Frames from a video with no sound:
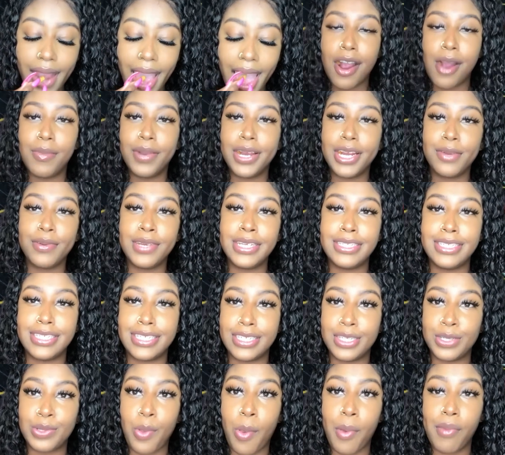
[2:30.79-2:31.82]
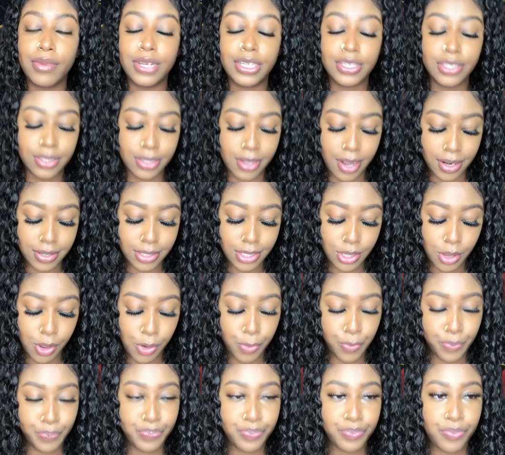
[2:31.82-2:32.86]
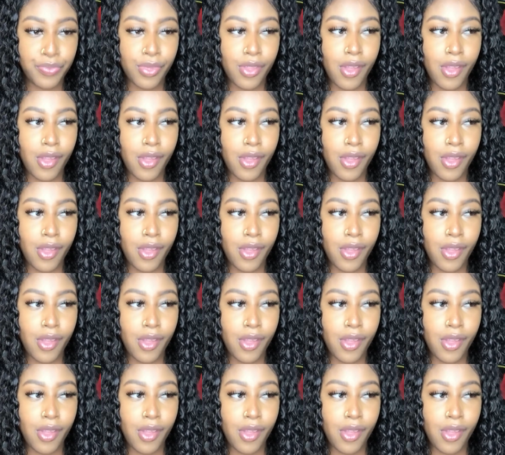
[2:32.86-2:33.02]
All right, but anyways, y'all, let's start. So